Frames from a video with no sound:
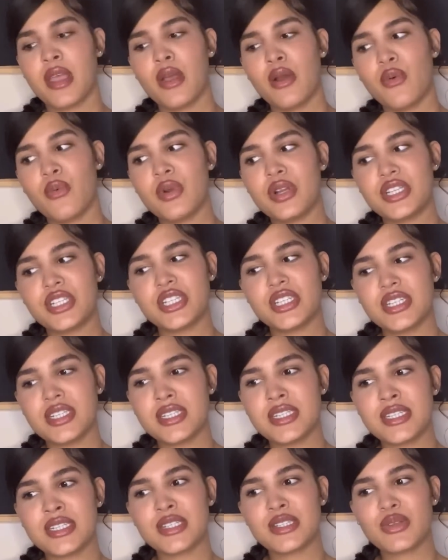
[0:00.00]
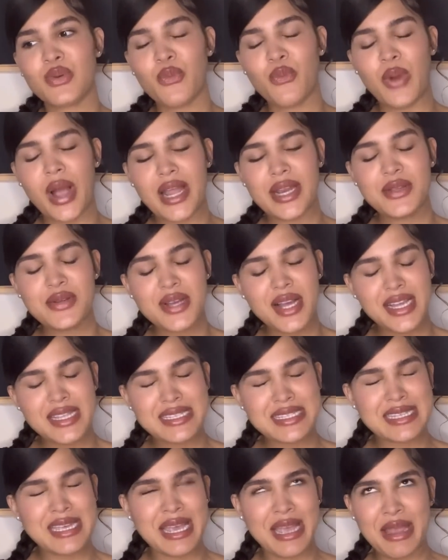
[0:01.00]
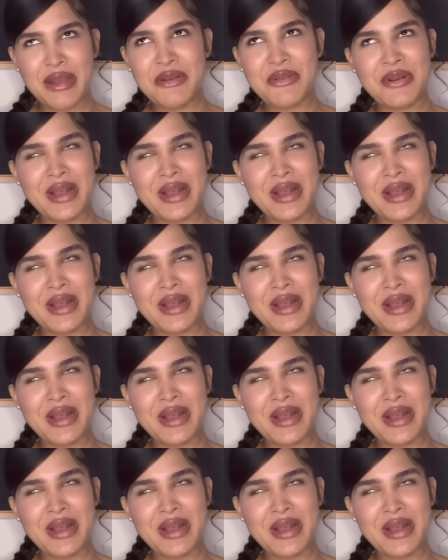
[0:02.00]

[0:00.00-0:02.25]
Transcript: which is why do you guys care who